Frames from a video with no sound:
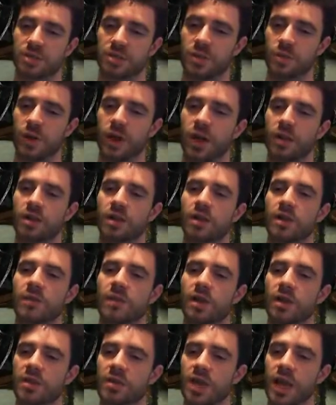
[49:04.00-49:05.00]
well.
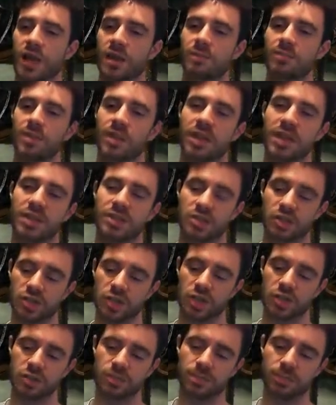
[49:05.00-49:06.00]
And then it
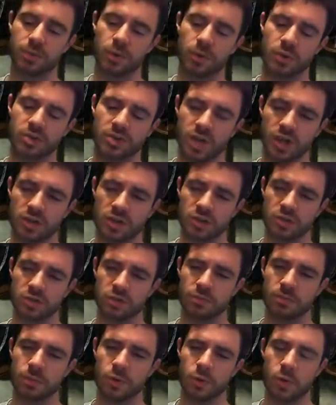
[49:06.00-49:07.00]
just put
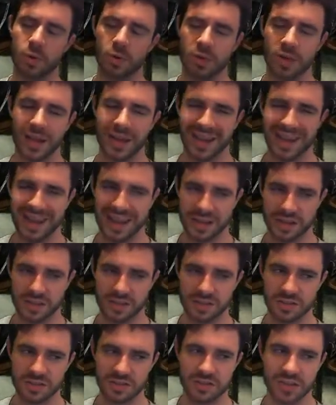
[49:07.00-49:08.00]
small
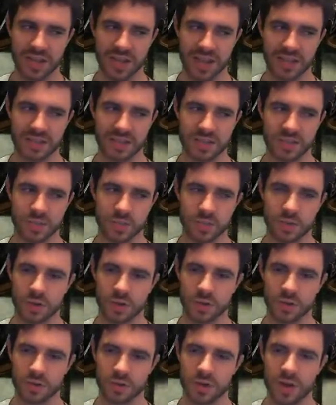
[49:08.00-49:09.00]
hints in this
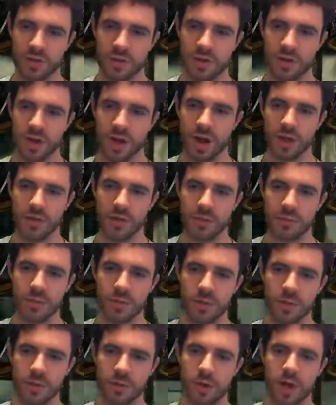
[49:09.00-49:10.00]
world that other
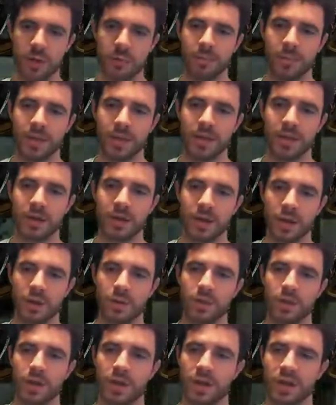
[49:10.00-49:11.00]
people are being
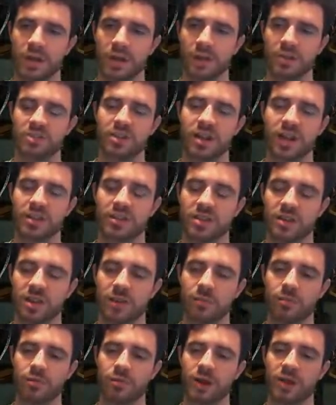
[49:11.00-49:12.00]
lonely and isolated and
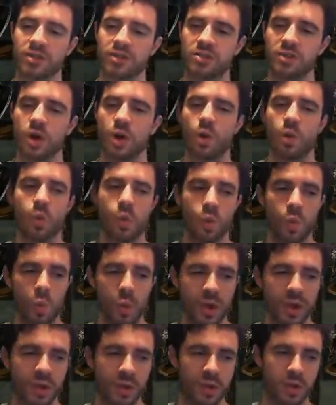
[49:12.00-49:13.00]
oppressed
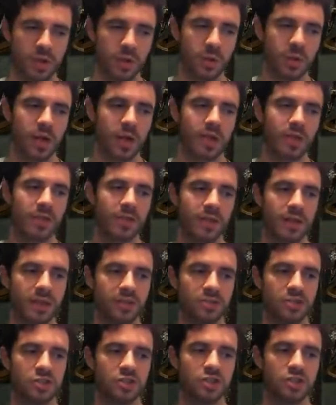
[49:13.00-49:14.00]
with you.
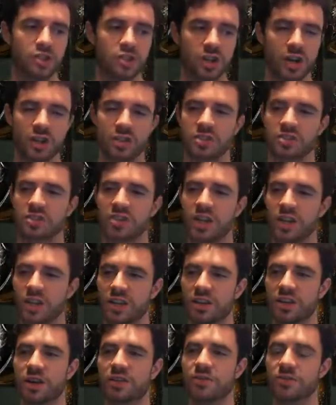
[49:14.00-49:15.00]
There's just
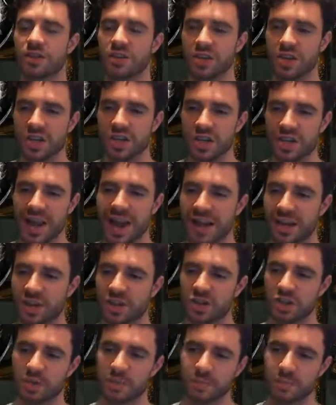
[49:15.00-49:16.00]
enough connection.